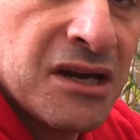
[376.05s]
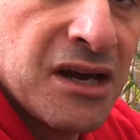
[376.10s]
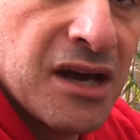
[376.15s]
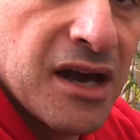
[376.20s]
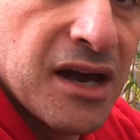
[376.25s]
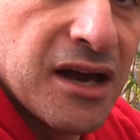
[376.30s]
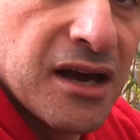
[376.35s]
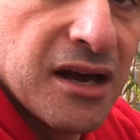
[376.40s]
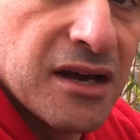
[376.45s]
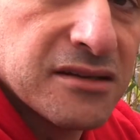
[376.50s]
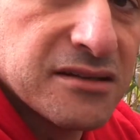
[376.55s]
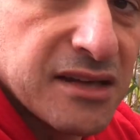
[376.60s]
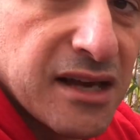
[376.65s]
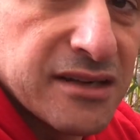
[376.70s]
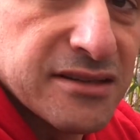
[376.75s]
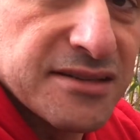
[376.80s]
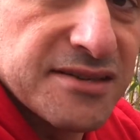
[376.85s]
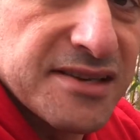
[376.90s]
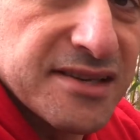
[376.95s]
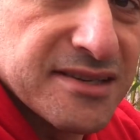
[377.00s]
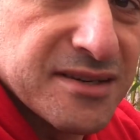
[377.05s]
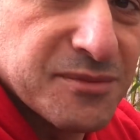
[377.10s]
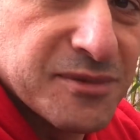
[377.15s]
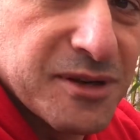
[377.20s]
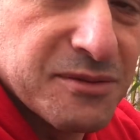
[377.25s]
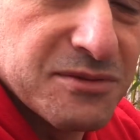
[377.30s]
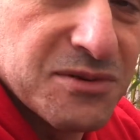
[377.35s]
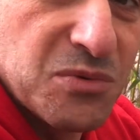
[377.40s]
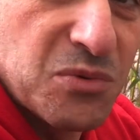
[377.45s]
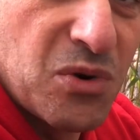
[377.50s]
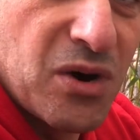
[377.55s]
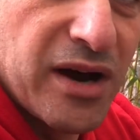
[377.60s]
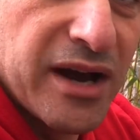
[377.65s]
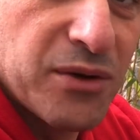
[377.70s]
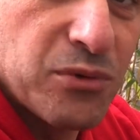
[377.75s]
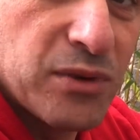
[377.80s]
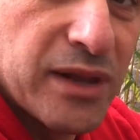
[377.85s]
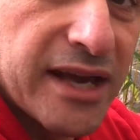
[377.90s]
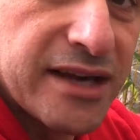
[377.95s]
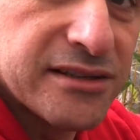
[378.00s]
So as I said, sometimes the wire
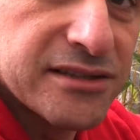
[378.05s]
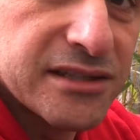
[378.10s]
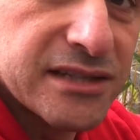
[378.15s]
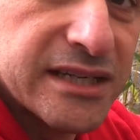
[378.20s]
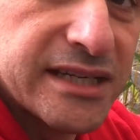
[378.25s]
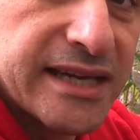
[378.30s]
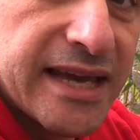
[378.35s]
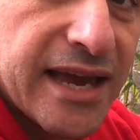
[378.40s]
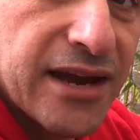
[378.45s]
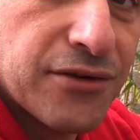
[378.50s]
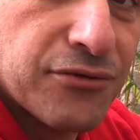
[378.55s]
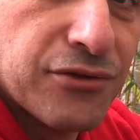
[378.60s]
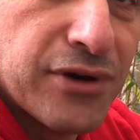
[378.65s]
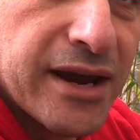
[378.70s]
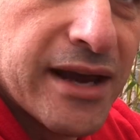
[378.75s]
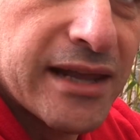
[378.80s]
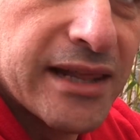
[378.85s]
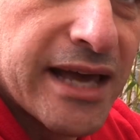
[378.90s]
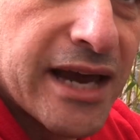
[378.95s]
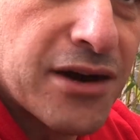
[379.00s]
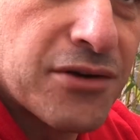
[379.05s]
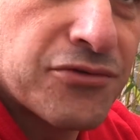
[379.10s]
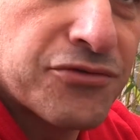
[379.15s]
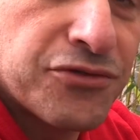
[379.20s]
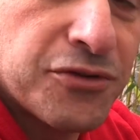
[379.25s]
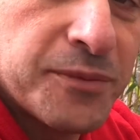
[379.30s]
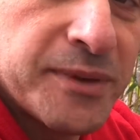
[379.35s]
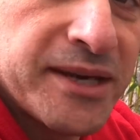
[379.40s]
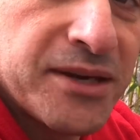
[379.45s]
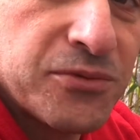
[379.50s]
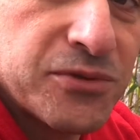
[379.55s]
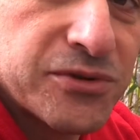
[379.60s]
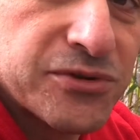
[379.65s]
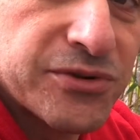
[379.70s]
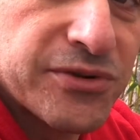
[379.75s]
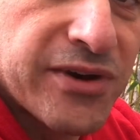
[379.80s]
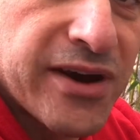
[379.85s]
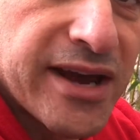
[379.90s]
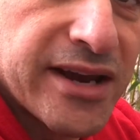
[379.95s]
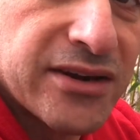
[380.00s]
will actually air layer for me, which will
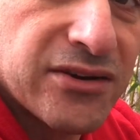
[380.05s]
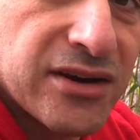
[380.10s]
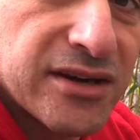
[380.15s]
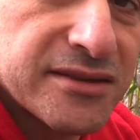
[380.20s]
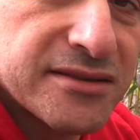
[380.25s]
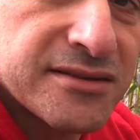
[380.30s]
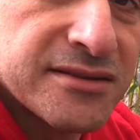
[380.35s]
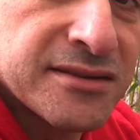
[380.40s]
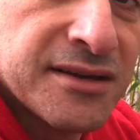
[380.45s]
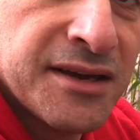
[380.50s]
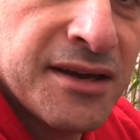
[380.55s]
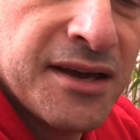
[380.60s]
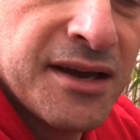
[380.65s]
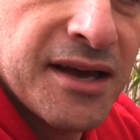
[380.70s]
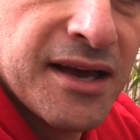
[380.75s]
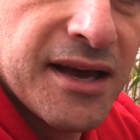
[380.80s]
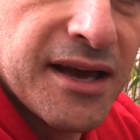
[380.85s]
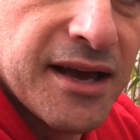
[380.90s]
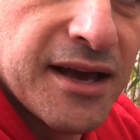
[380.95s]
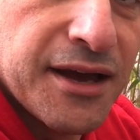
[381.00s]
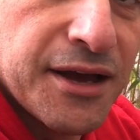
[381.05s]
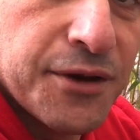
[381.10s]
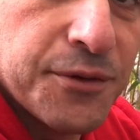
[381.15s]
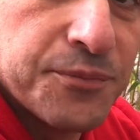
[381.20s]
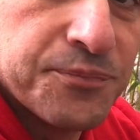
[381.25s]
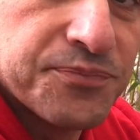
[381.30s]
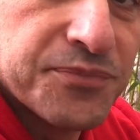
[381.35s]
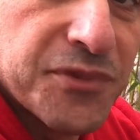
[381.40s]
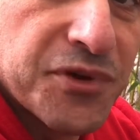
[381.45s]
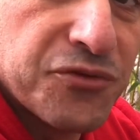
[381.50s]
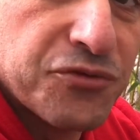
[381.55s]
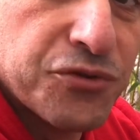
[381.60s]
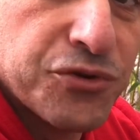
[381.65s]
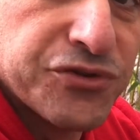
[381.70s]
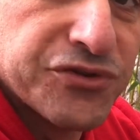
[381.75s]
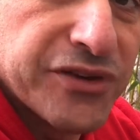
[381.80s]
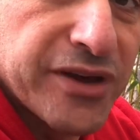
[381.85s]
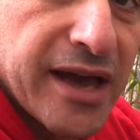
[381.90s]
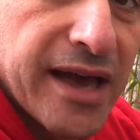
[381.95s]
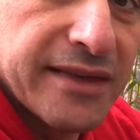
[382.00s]
create nice
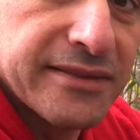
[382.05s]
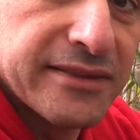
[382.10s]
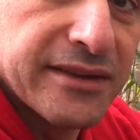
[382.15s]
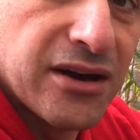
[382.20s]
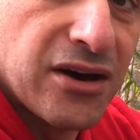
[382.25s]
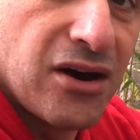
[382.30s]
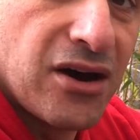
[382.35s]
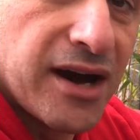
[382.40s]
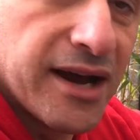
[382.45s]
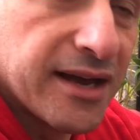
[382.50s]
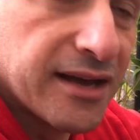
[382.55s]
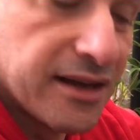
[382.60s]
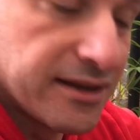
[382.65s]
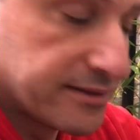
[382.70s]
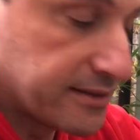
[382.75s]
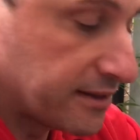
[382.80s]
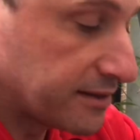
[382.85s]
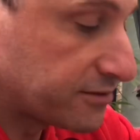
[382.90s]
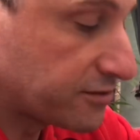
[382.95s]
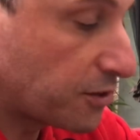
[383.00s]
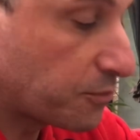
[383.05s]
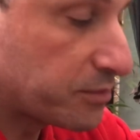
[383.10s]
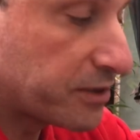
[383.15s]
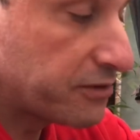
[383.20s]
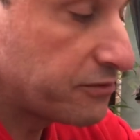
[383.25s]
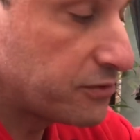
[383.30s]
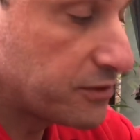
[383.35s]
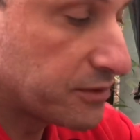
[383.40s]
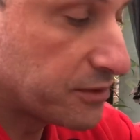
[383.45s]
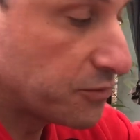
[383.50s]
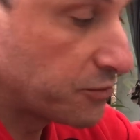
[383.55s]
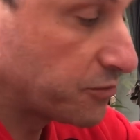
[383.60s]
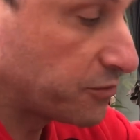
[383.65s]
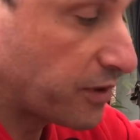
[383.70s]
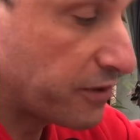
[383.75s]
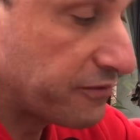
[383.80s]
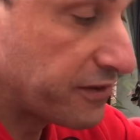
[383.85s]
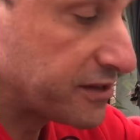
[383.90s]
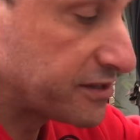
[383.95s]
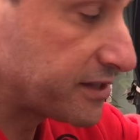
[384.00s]
roots at the top level, and
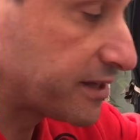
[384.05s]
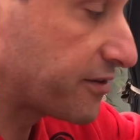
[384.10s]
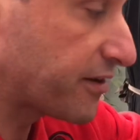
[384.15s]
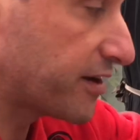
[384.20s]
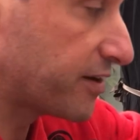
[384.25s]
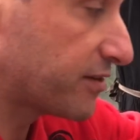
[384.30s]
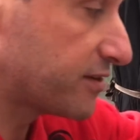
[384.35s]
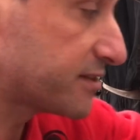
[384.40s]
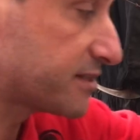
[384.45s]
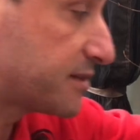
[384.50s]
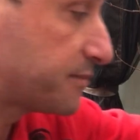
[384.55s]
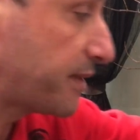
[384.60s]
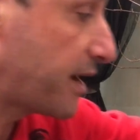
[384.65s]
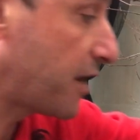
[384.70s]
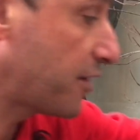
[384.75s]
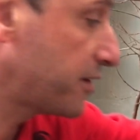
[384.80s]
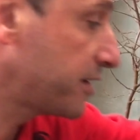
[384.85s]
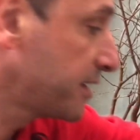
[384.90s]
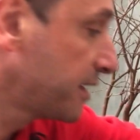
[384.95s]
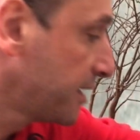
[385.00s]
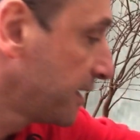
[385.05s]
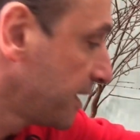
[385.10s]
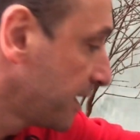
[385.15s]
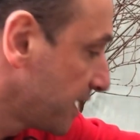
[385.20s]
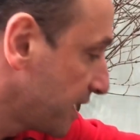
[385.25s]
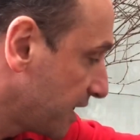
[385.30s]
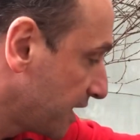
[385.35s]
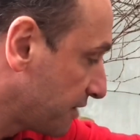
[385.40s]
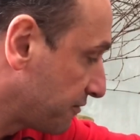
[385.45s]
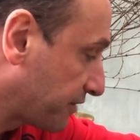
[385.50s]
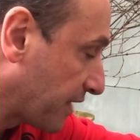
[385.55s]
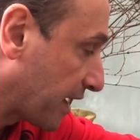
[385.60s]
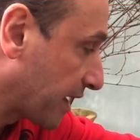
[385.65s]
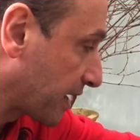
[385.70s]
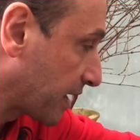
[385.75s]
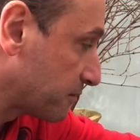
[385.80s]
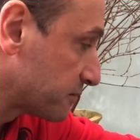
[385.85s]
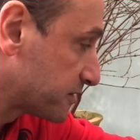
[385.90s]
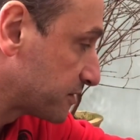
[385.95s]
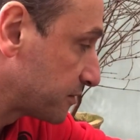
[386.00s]
eventually create nice nebari, if that
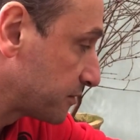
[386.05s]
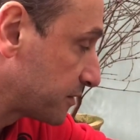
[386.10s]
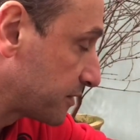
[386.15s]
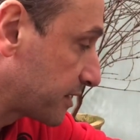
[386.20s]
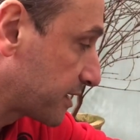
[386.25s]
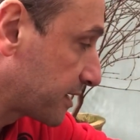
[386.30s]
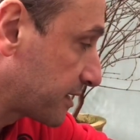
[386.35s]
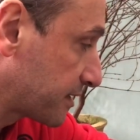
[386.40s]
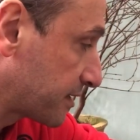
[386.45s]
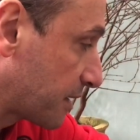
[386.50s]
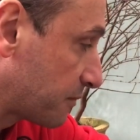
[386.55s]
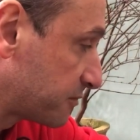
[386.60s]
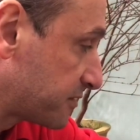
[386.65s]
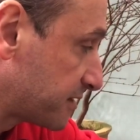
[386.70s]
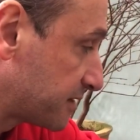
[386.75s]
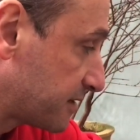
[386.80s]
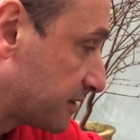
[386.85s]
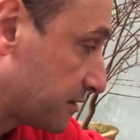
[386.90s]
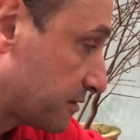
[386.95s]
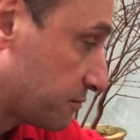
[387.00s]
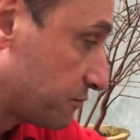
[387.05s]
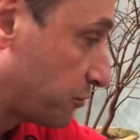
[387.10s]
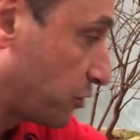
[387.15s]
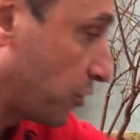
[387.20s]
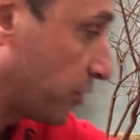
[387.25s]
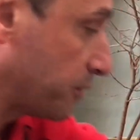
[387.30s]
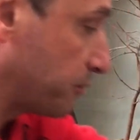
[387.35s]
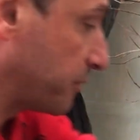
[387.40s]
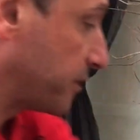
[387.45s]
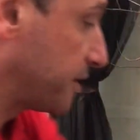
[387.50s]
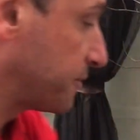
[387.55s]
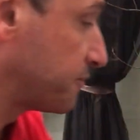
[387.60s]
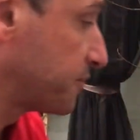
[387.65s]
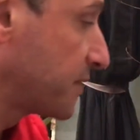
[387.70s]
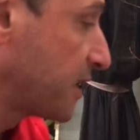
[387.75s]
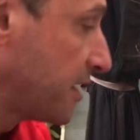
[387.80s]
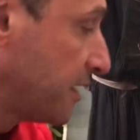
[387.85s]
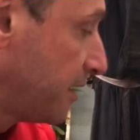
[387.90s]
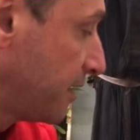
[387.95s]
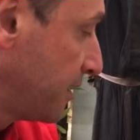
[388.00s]
comes to the point. But
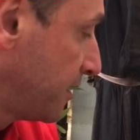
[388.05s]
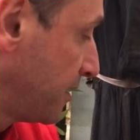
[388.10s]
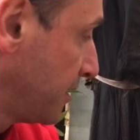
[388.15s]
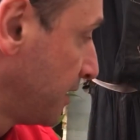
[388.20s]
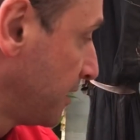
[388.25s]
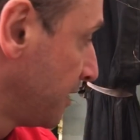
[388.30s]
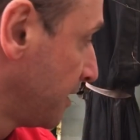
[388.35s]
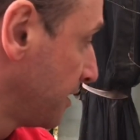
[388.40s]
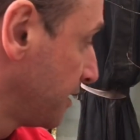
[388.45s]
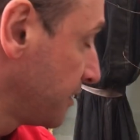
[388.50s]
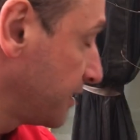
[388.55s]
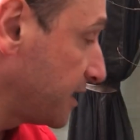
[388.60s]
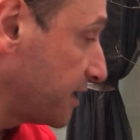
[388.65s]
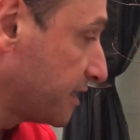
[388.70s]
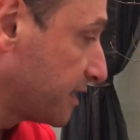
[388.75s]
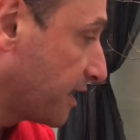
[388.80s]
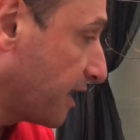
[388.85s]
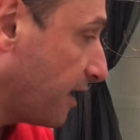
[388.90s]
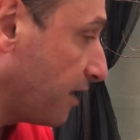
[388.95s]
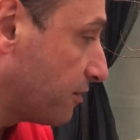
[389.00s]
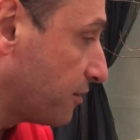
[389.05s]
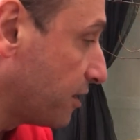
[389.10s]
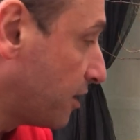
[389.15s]
there you go.